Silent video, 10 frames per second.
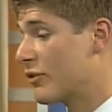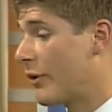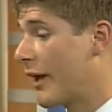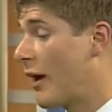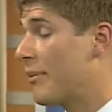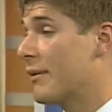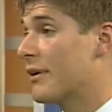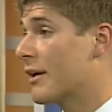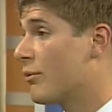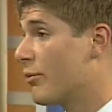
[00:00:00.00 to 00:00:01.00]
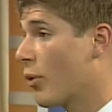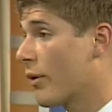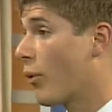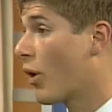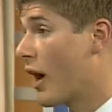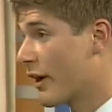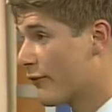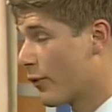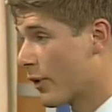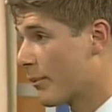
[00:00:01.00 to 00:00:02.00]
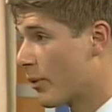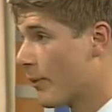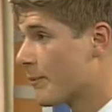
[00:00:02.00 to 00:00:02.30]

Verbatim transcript: going up and it becomes more and more unaffordable.